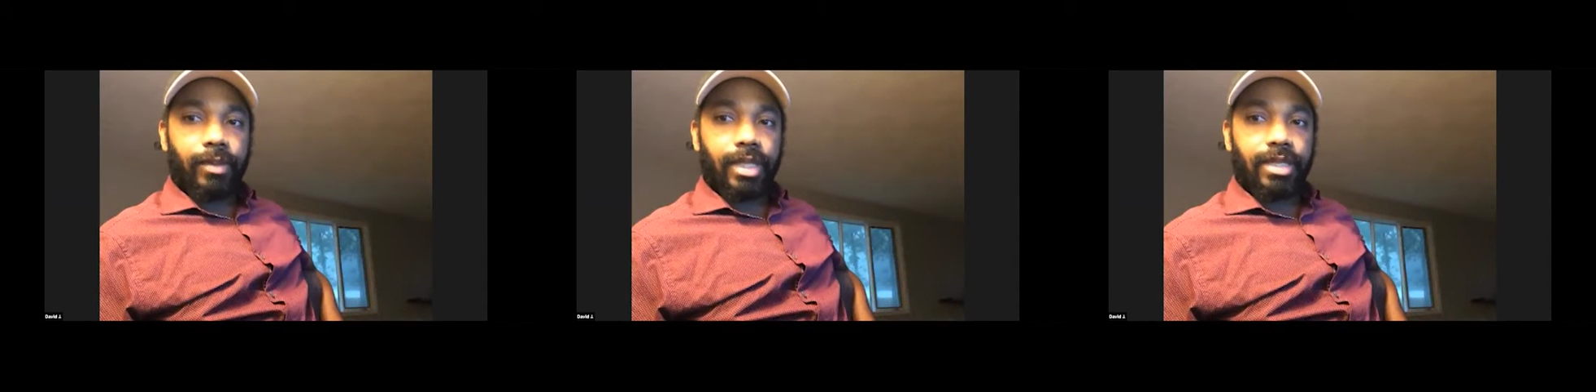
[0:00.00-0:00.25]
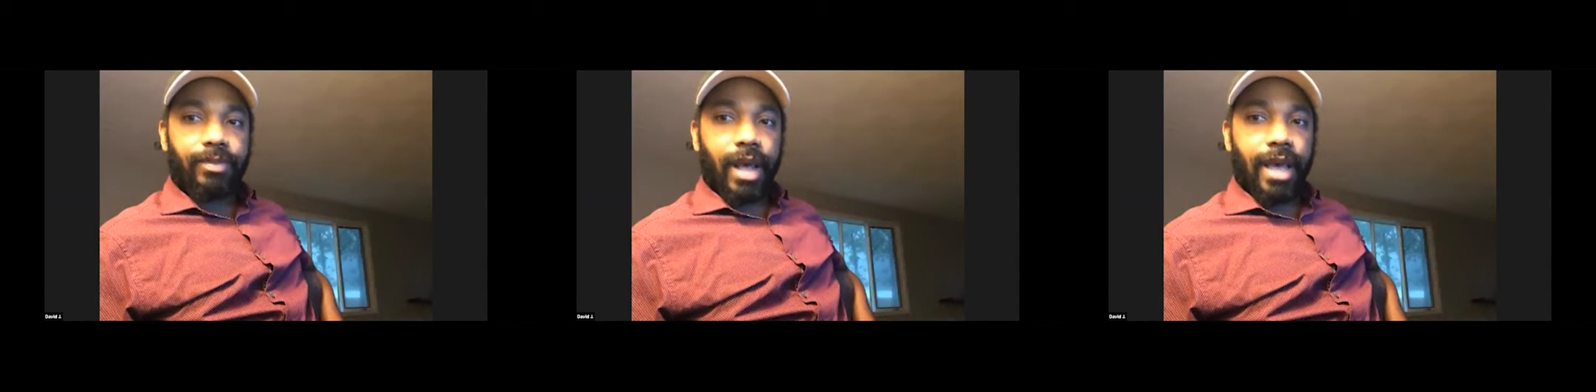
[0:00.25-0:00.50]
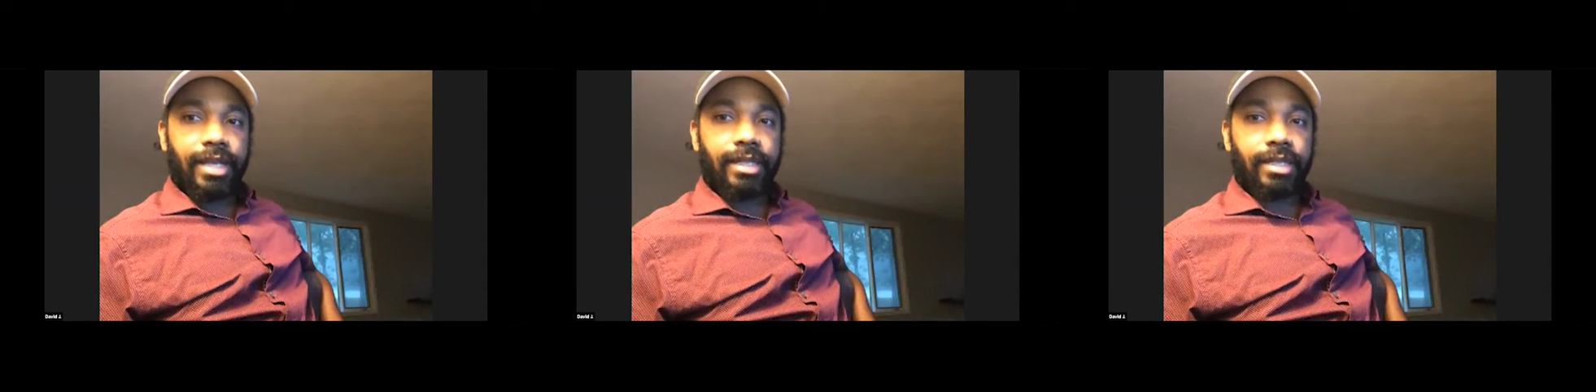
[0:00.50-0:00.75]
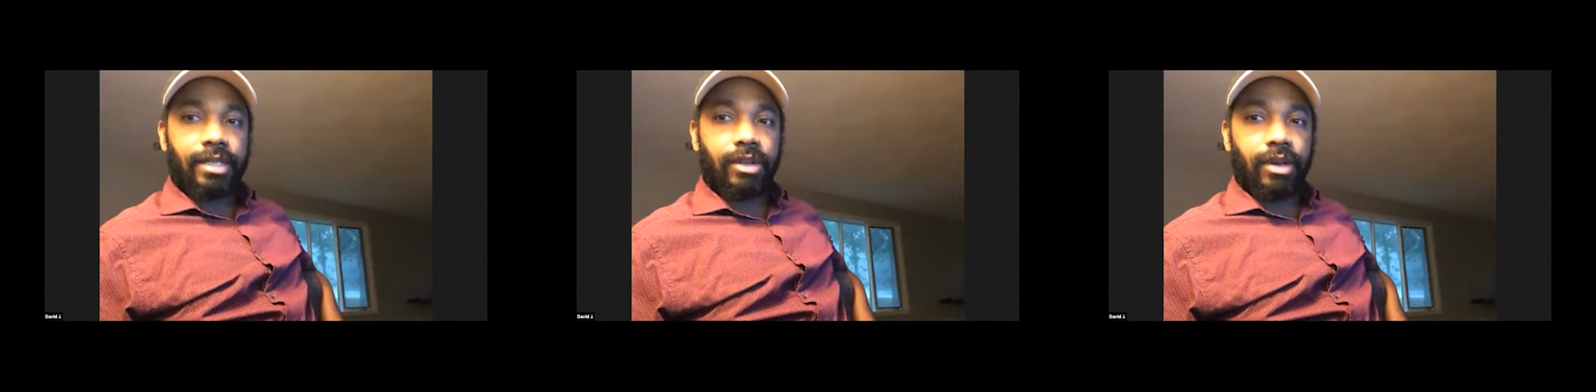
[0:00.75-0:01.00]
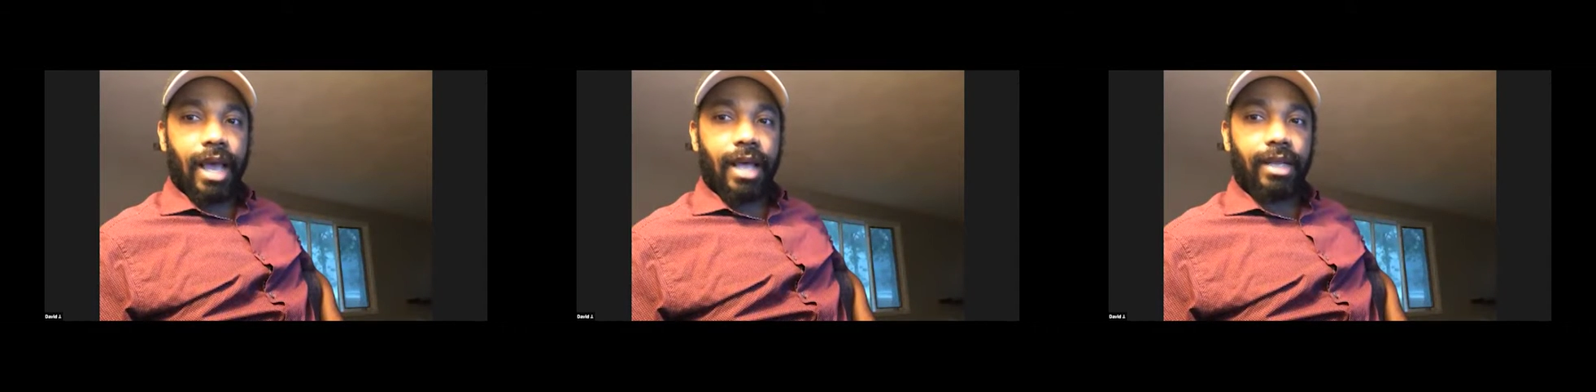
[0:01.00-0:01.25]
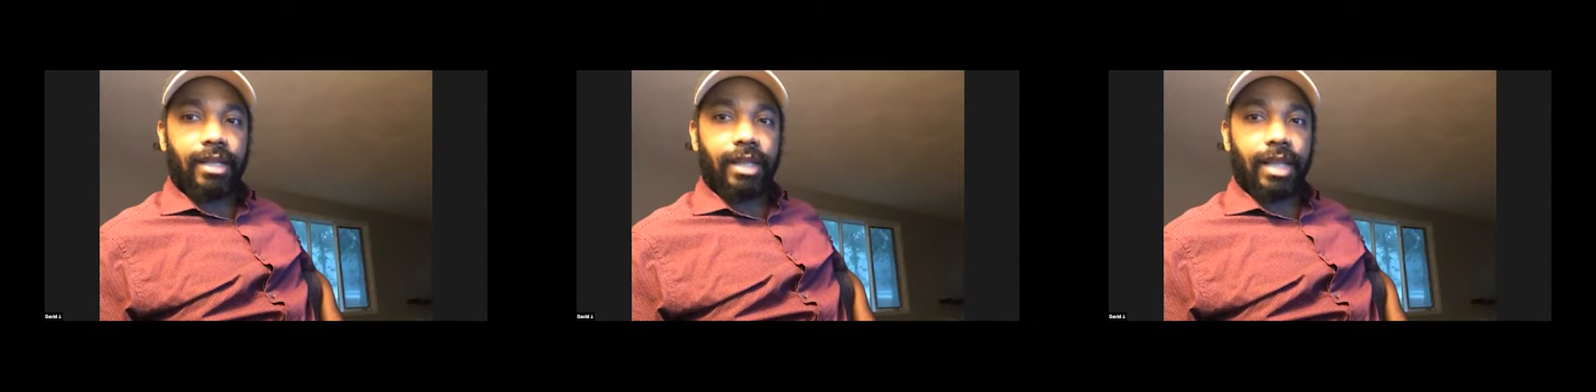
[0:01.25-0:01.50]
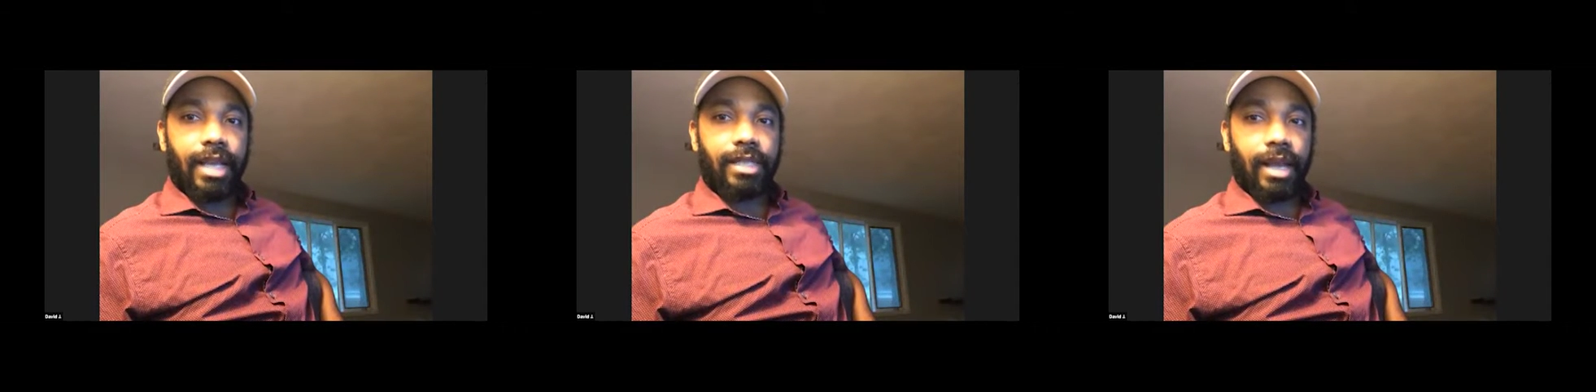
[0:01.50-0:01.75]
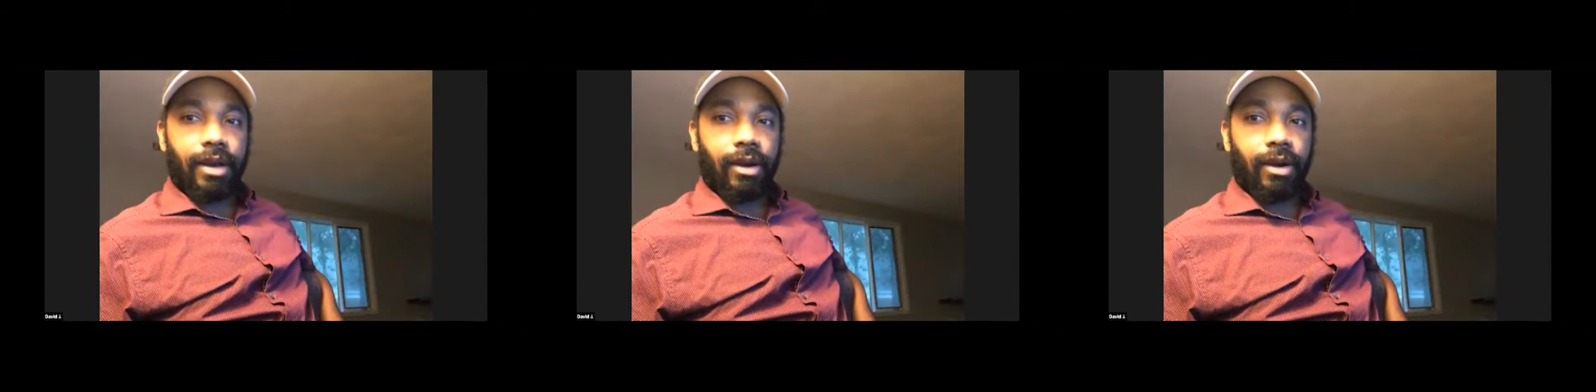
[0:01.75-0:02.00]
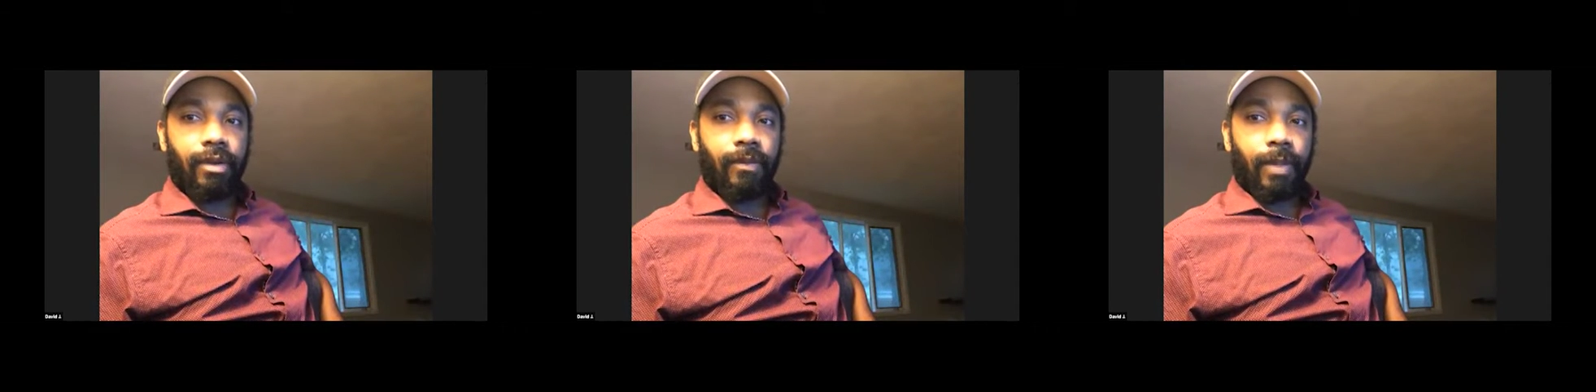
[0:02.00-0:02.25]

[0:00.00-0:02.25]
These biases are not things that are,